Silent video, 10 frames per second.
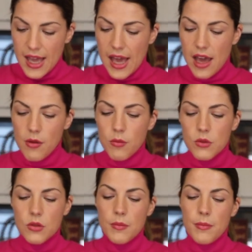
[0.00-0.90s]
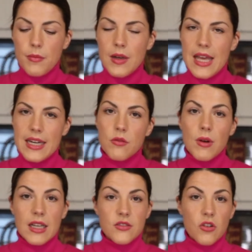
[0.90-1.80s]
And we'll let it
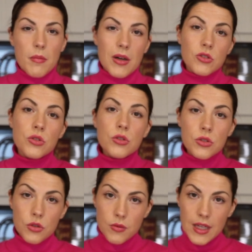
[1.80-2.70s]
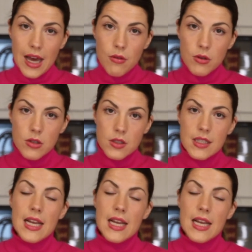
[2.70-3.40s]
rise for about 2 to 3 hours